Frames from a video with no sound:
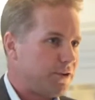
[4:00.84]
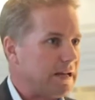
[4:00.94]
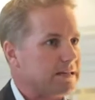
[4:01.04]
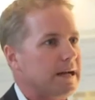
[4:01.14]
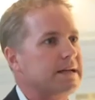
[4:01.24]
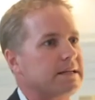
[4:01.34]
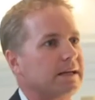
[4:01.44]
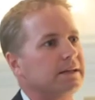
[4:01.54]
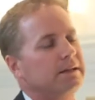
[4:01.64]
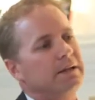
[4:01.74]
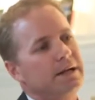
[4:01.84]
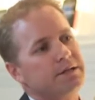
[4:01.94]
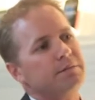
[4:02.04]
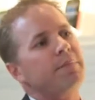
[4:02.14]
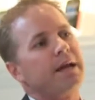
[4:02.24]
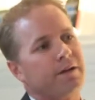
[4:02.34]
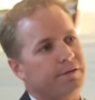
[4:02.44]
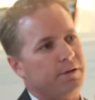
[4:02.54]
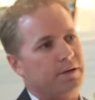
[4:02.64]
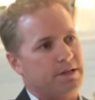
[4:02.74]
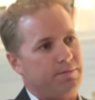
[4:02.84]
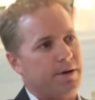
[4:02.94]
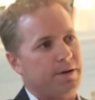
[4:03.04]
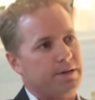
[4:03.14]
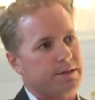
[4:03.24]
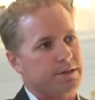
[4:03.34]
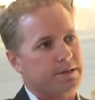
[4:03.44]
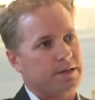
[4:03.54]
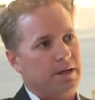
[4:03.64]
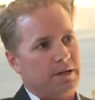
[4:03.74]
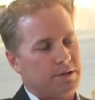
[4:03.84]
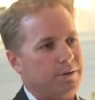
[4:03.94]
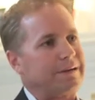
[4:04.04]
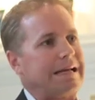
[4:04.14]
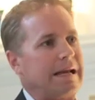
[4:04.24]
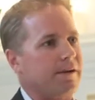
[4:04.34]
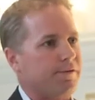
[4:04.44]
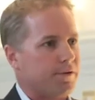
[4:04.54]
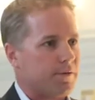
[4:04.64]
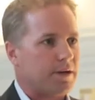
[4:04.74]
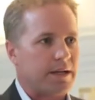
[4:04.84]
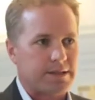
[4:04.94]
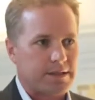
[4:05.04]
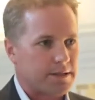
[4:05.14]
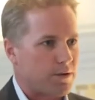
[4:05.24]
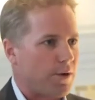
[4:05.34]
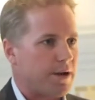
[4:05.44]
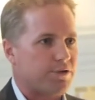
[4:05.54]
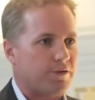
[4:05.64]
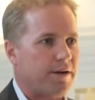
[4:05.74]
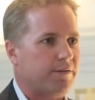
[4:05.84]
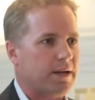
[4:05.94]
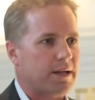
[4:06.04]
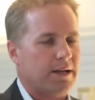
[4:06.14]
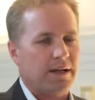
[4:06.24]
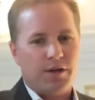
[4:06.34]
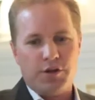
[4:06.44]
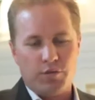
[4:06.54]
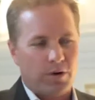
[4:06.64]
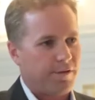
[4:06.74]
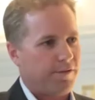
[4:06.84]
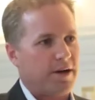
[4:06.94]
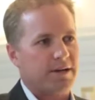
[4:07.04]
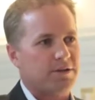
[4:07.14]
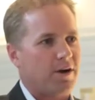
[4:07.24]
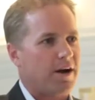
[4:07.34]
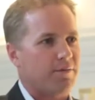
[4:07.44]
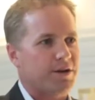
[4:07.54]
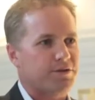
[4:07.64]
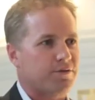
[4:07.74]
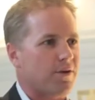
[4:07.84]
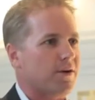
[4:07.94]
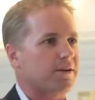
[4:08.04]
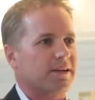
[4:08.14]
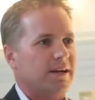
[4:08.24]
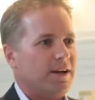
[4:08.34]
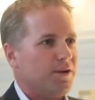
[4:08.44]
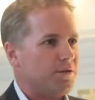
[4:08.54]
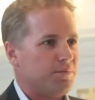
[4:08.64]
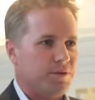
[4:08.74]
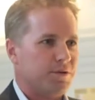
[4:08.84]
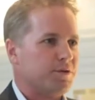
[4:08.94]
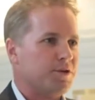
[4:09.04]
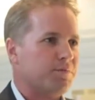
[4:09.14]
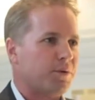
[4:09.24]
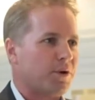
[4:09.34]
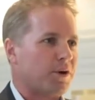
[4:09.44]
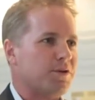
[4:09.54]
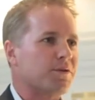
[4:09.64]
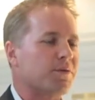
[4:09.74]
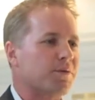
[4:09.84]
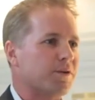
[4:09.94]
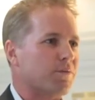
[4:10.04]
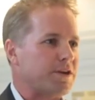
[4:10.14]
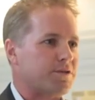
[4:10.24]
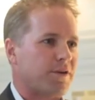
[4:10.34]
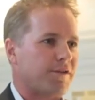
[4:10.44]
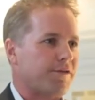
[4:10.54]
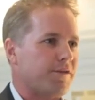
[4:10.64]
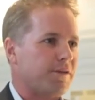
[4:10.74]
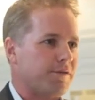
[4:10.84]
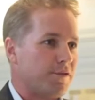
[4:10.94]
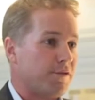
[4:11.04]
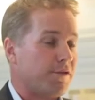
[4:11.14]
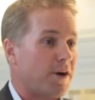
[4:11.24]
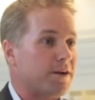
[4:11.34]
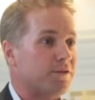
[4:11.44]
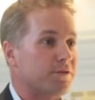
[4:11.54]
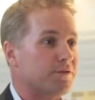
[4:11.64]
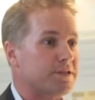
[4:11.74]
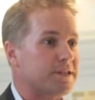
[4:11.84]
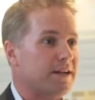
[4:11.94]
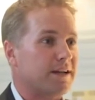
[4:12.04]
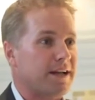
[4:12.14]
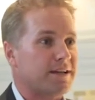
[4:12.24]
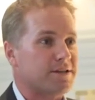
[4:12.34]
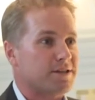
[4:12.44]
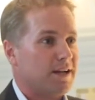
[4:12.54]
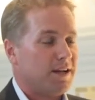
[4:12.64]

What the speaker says: that data into meaningful experiences. So again, if you're in Leicester Square travelling, you want to find a Thai restaurant, you put on your restaurant viewfinder through City Lens,